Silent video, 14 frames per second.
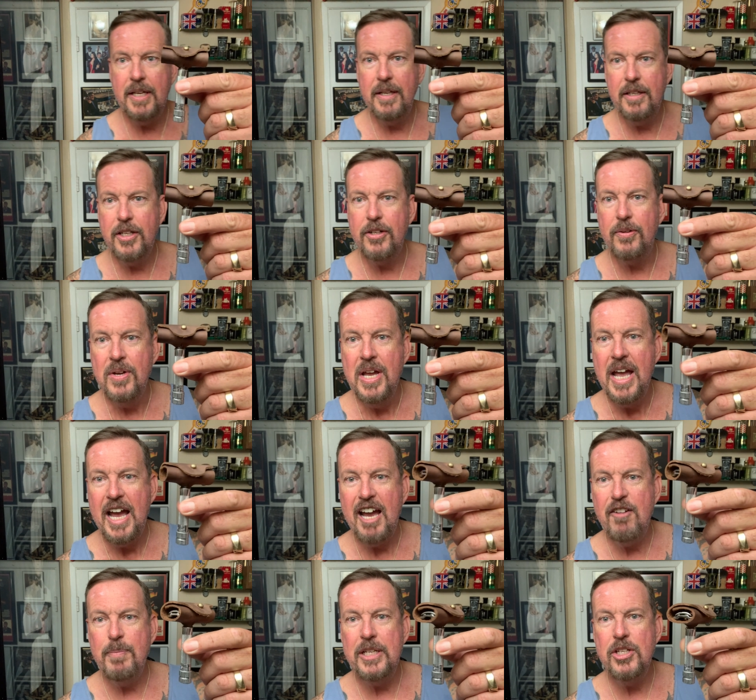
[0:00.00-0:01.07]
you know,
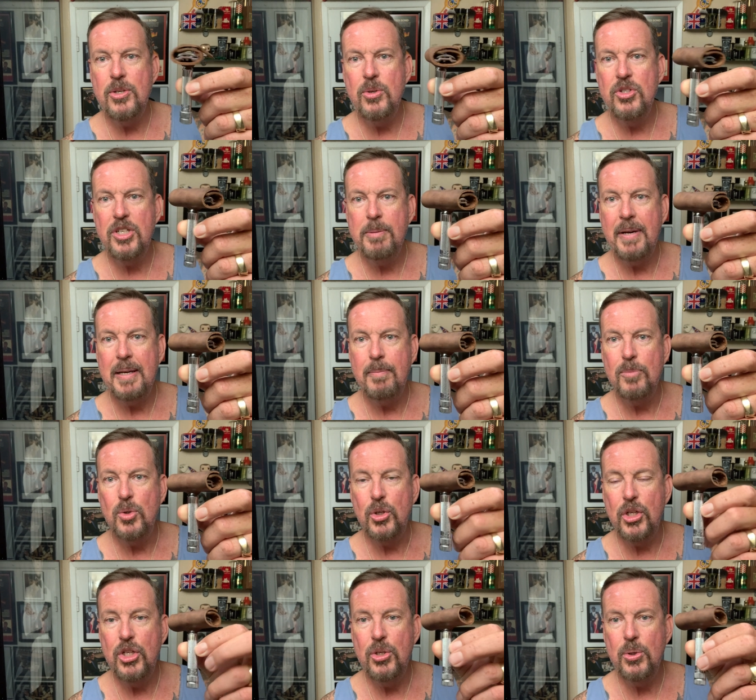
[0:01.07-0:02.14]
I've been using my
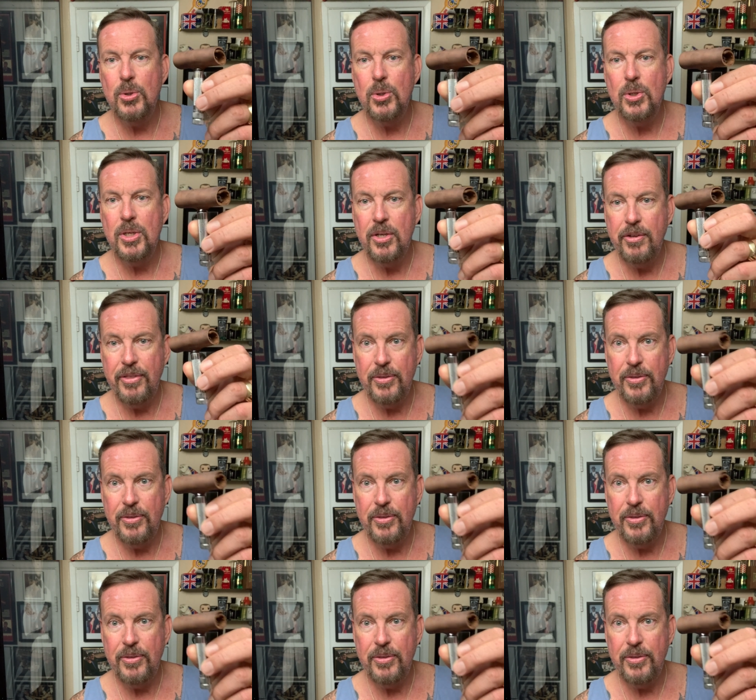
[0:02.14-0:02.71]
Merkur